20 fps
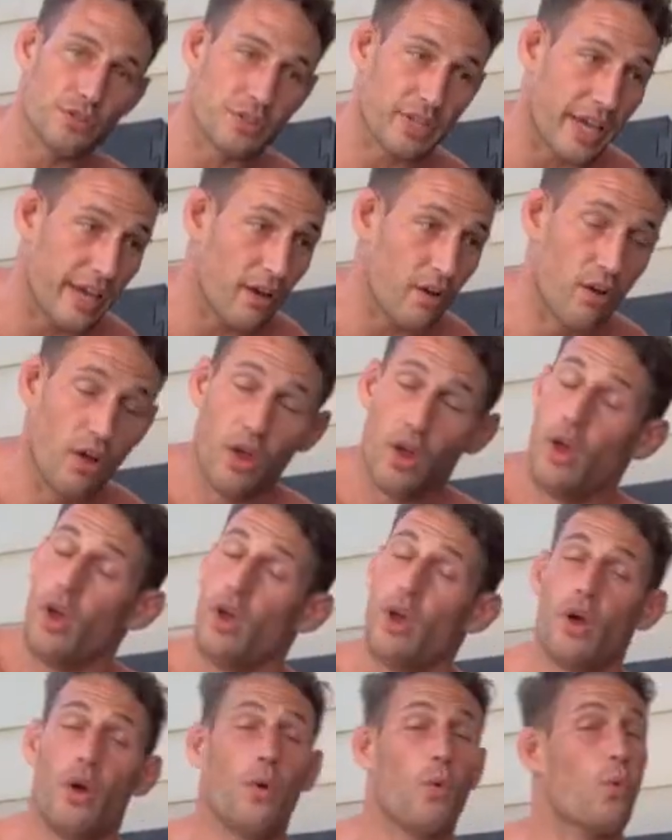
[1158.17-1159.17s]
scale.
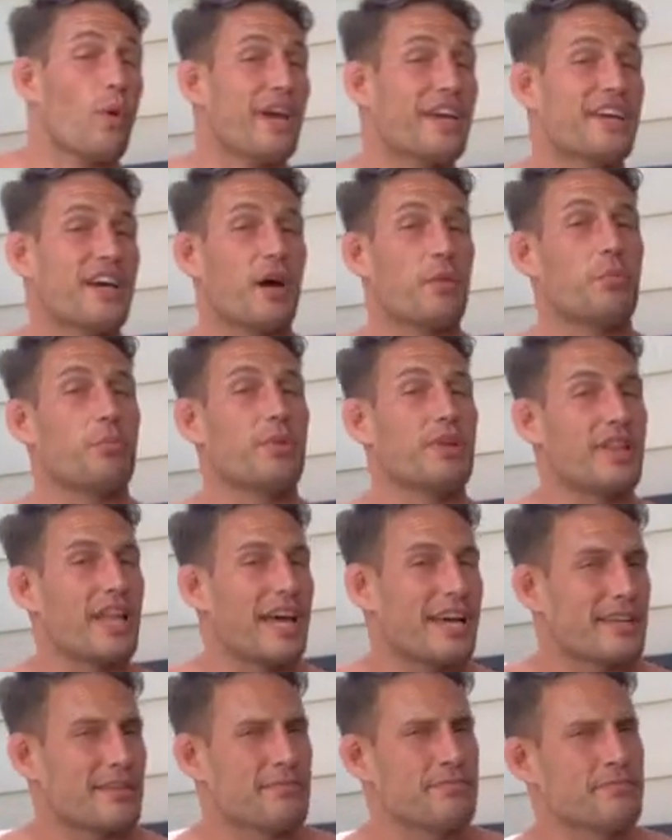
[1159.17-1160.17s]
Wake up and be
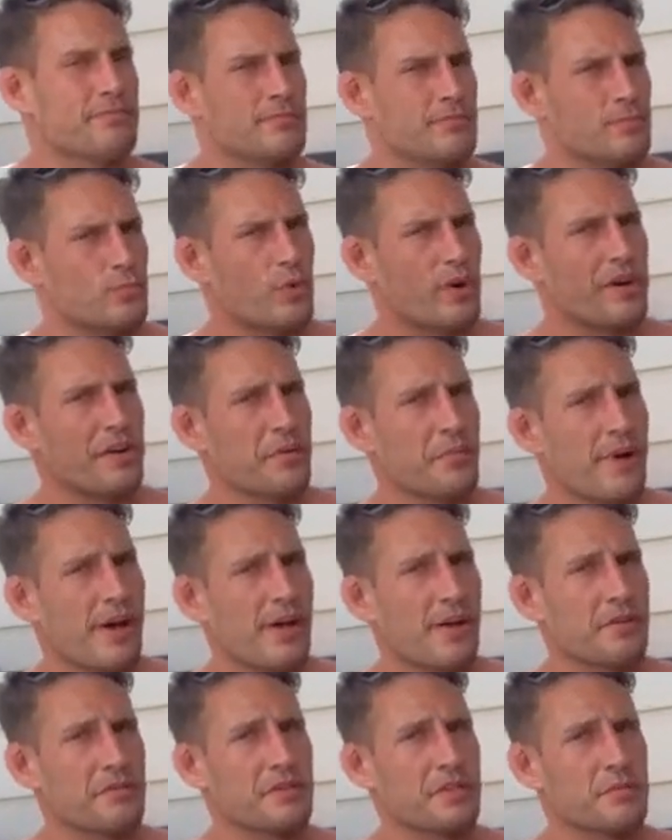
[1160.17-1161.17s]
like, hmm, where am I
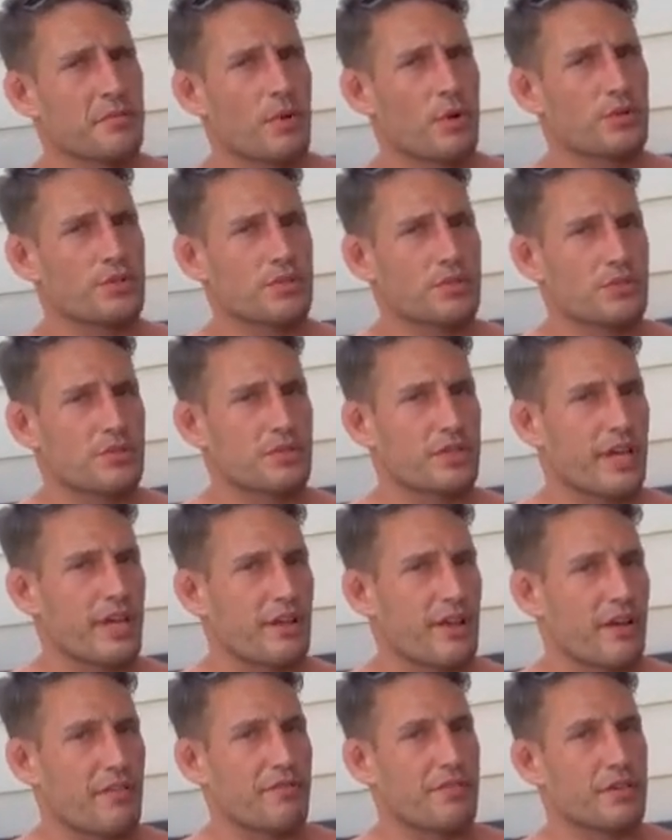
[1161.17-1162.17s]
on the emotional scale?
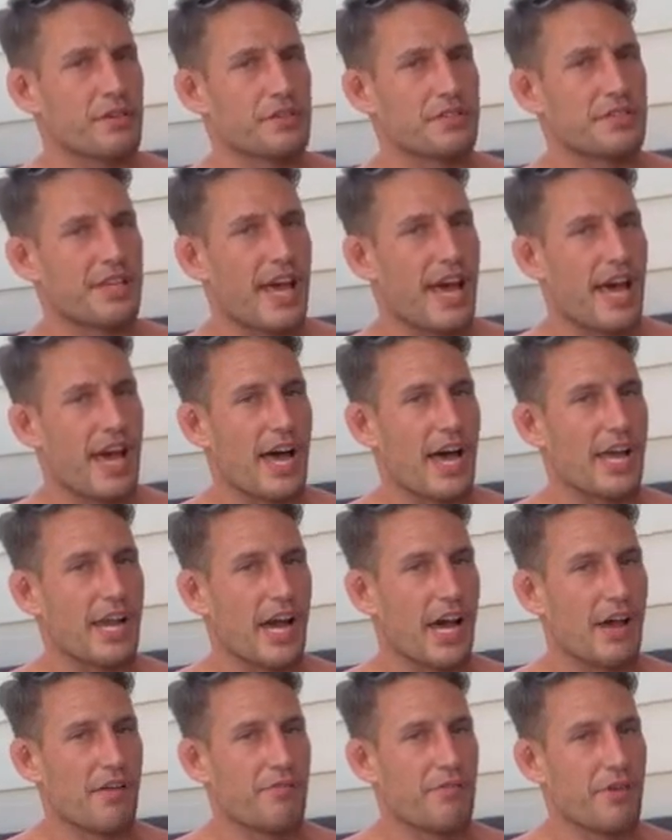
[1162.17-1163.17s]
I feel sad,
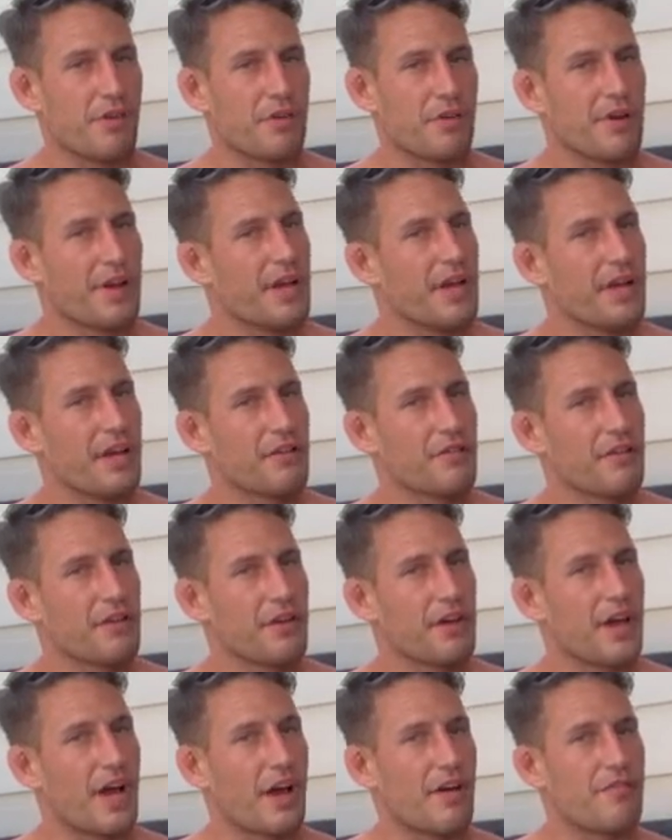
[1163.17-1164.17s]
I feel
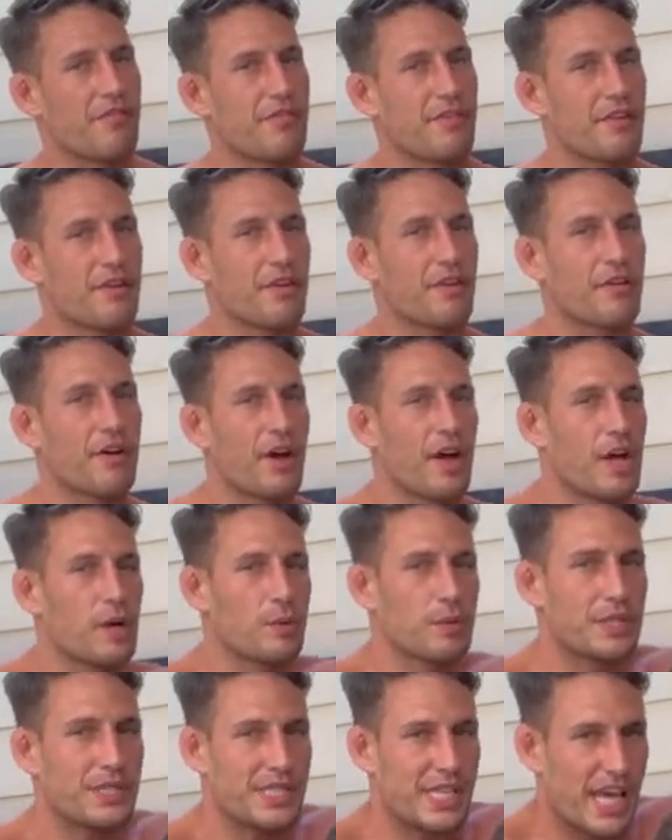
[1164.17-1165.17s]
angry, I feel
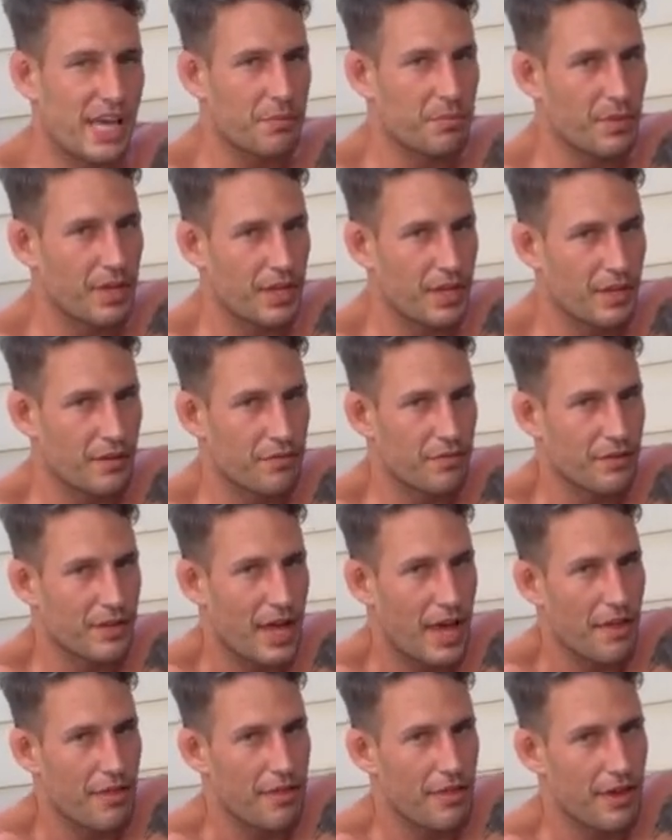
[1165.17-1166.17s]
resentment for
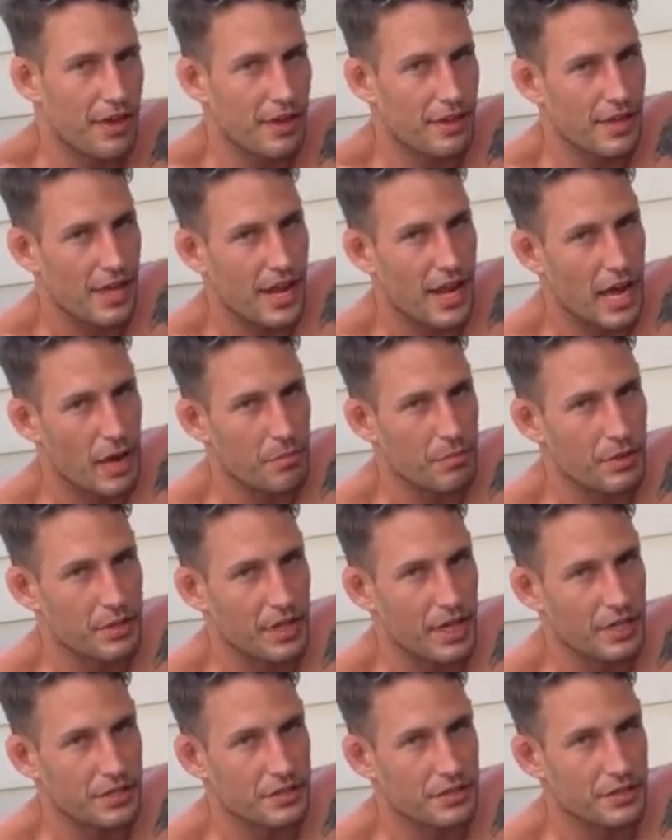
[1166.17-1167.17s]
that thing that happened
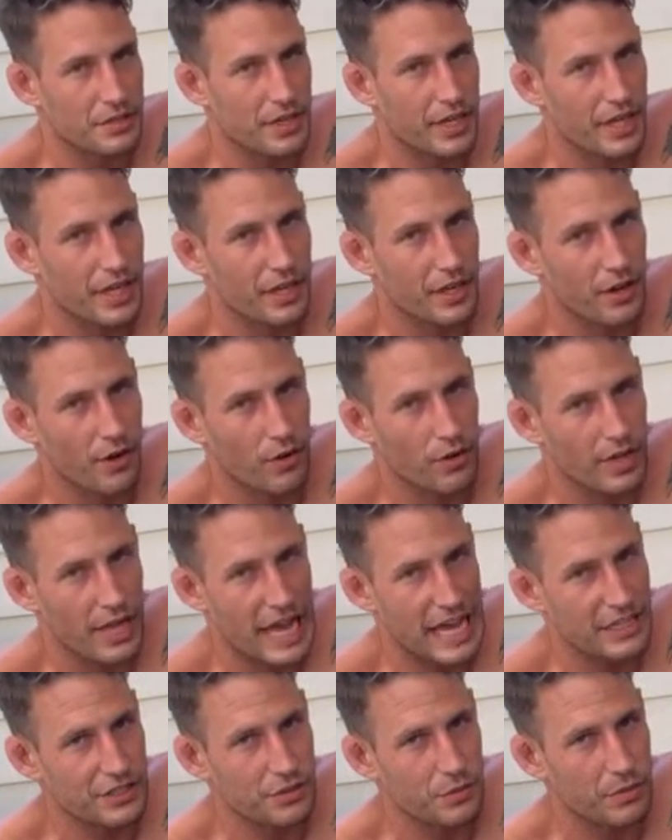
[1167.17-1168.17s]
yesterday or
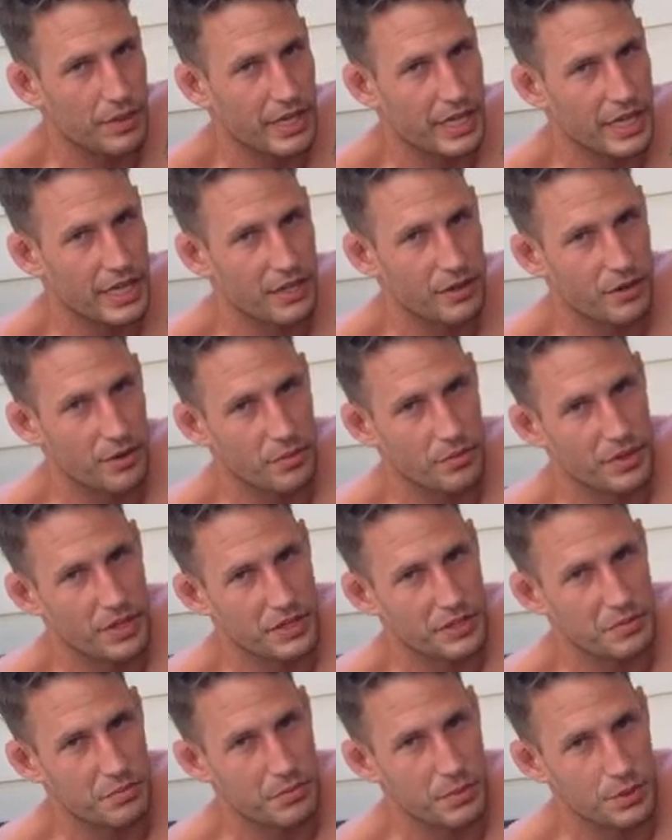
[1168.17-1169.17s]
last week or
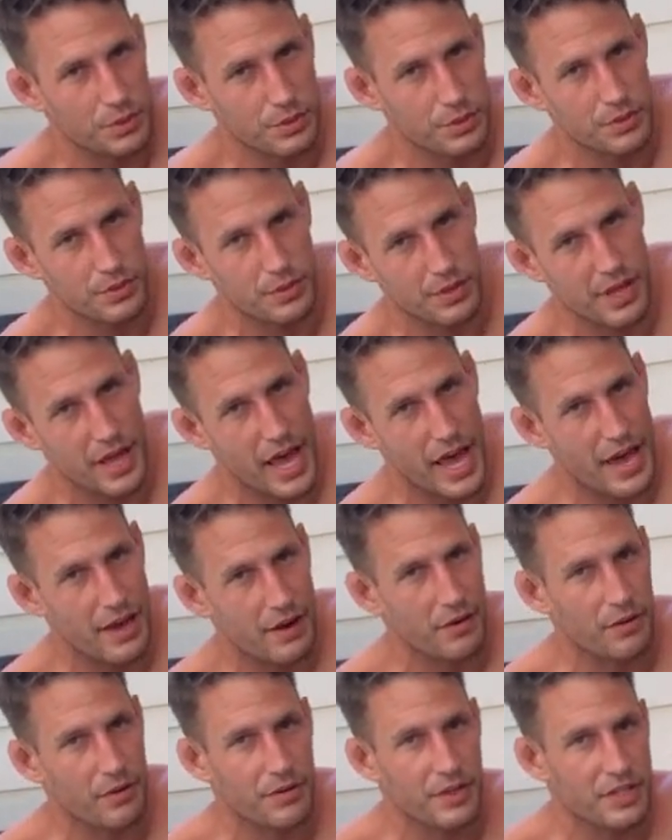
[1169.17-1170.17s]
this mood or that
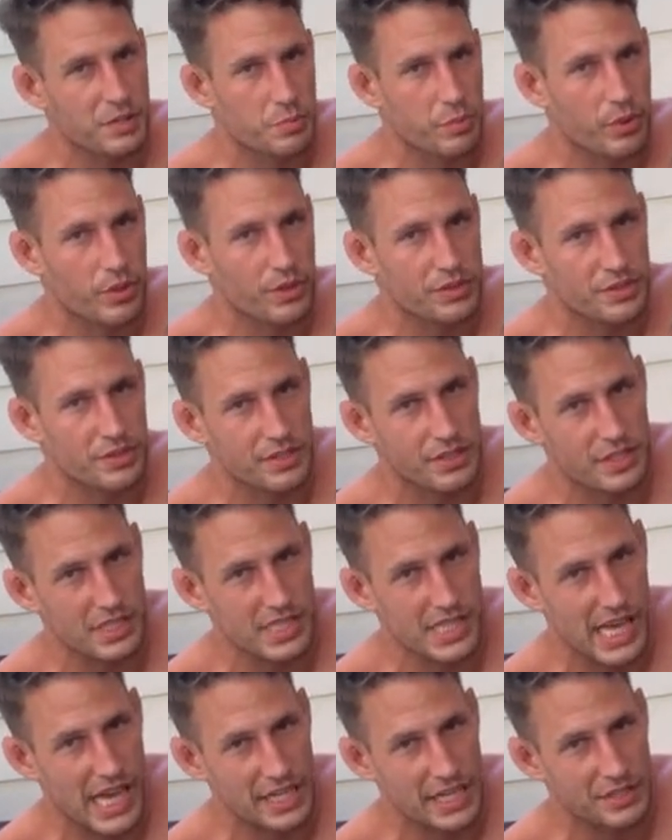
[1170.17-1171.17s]
or this person did
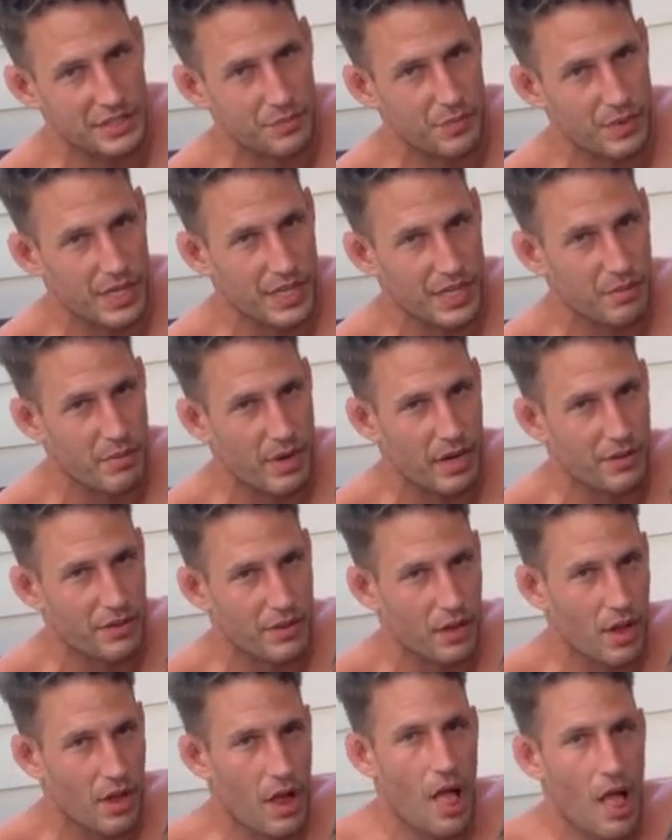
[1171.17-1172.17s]
that to me about the...